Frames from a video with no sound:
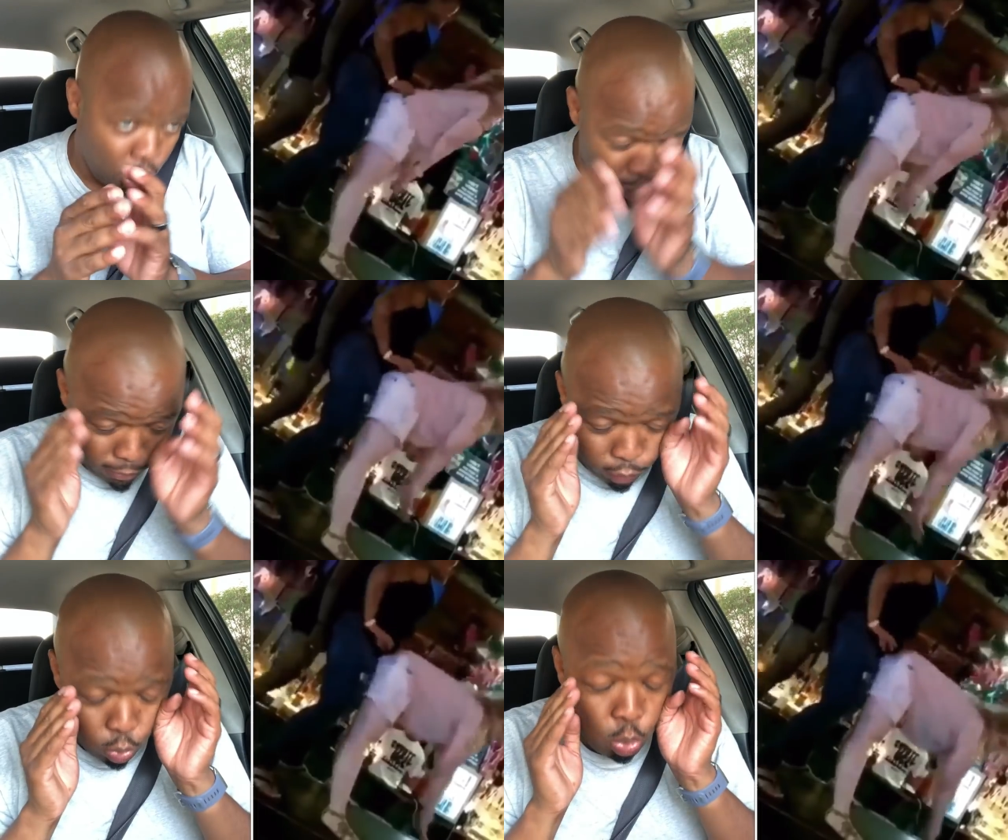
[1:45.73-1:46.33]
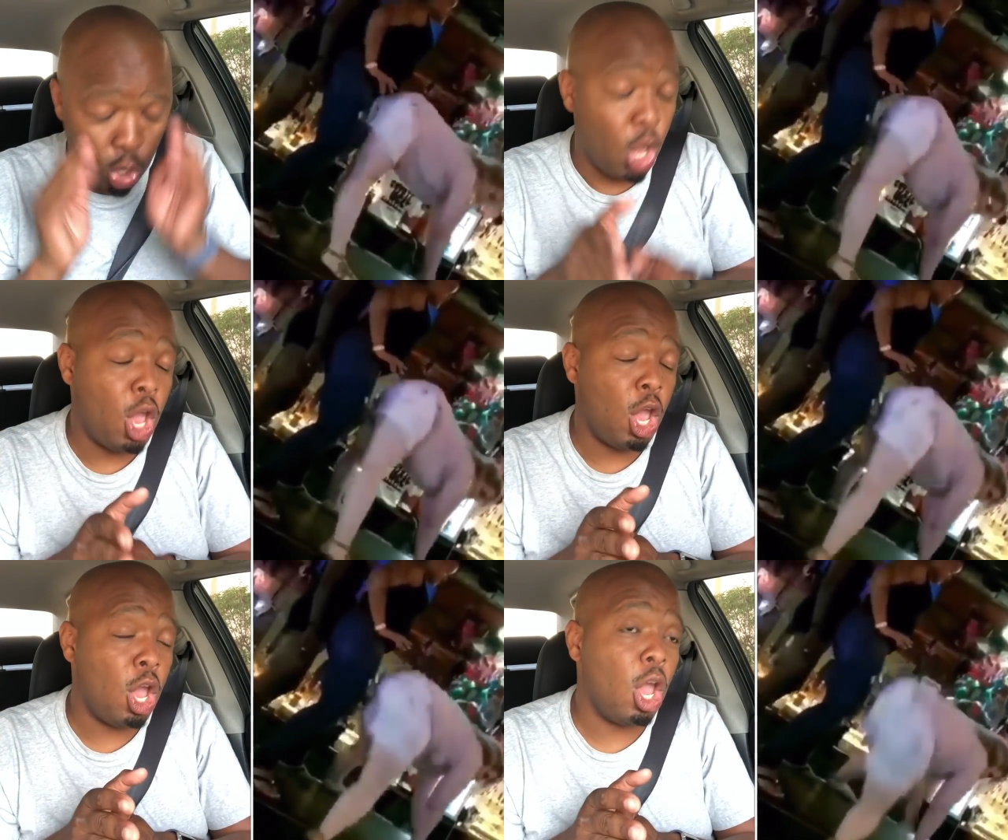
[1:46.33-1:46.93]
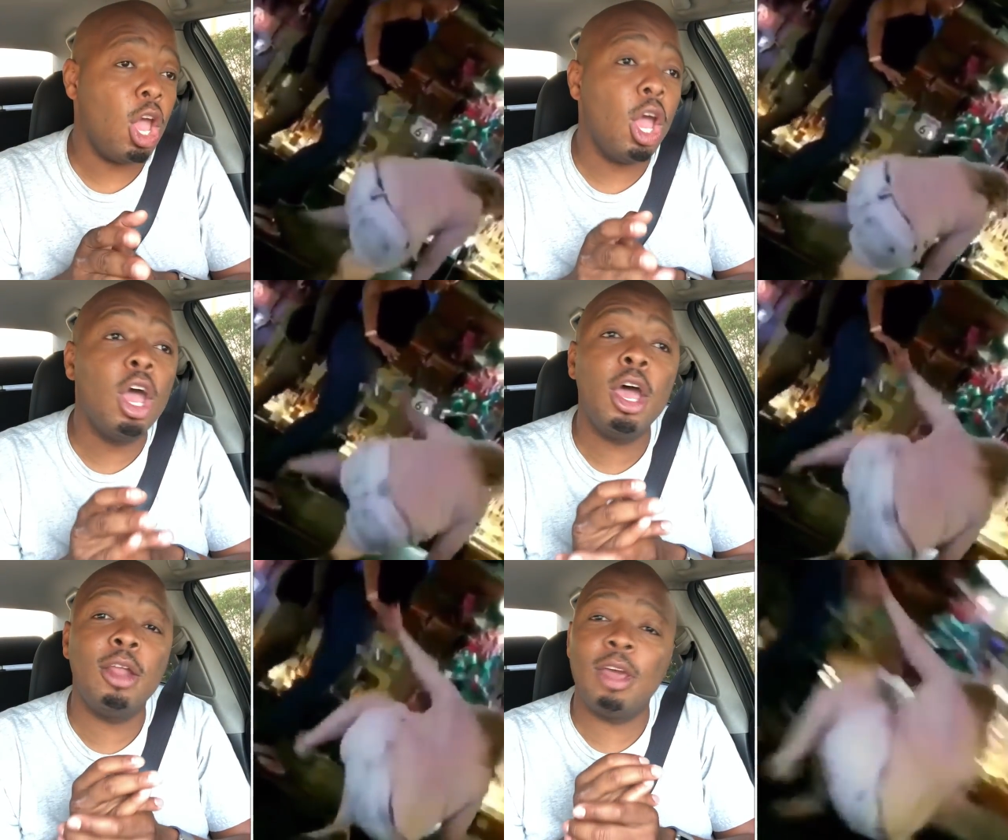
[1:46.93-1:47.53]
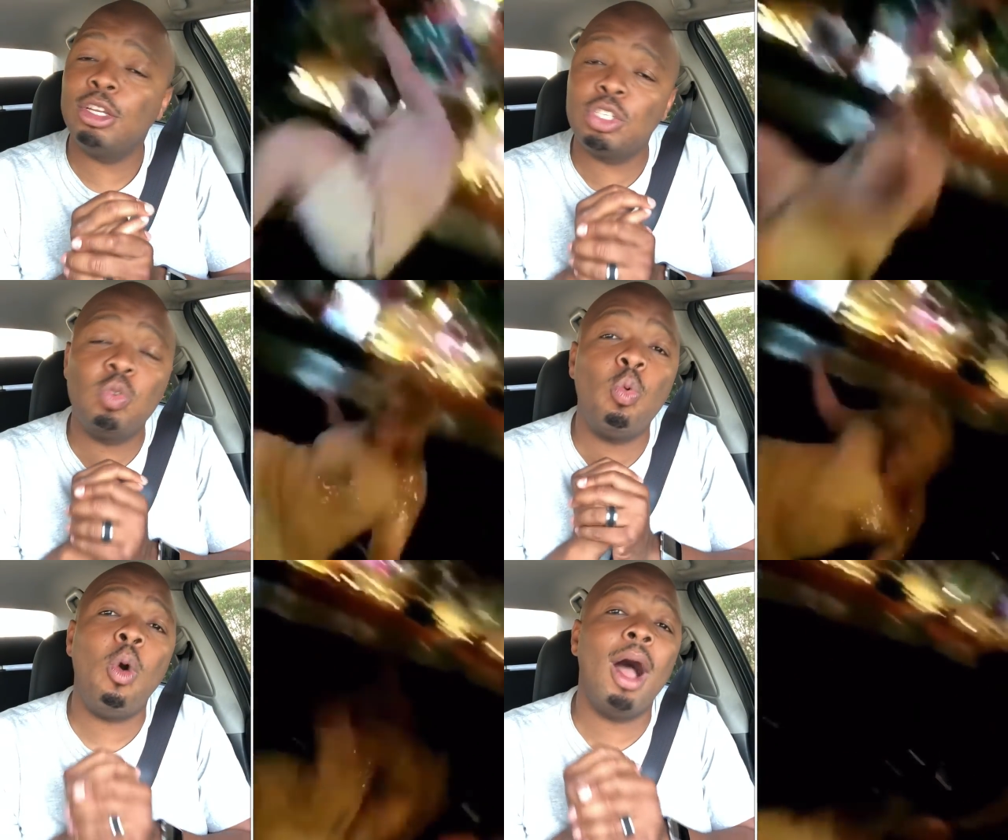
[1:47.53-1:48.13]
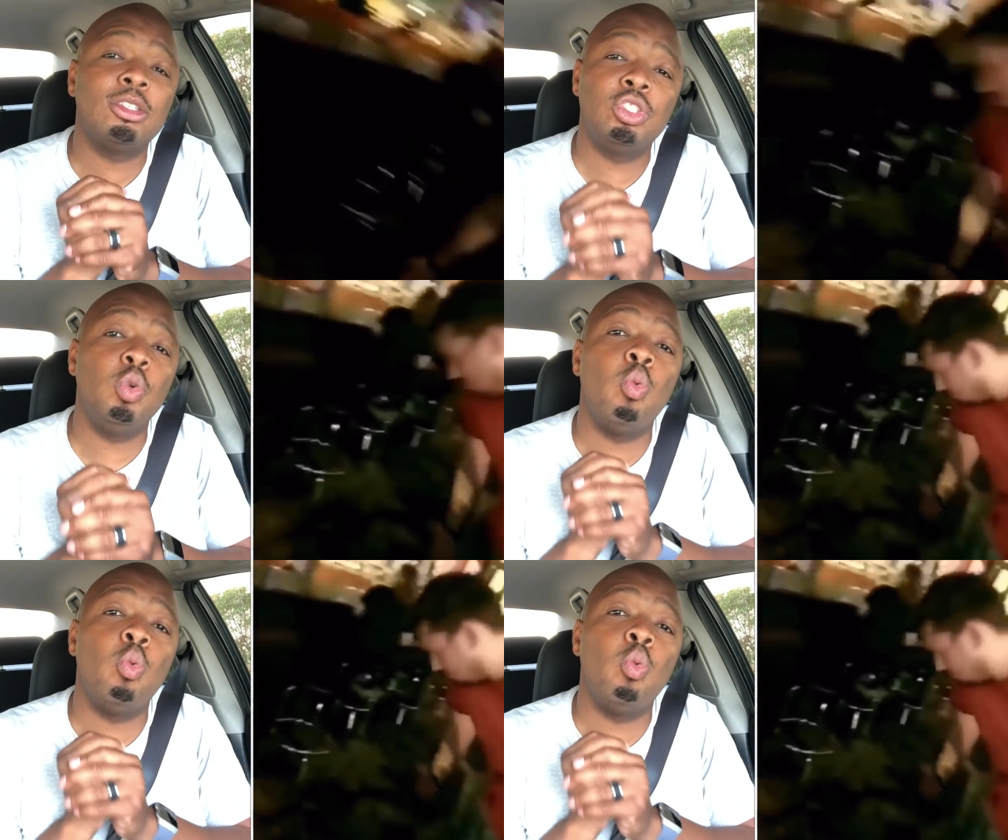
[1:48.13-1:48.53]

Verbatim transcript: if you can. They just watched you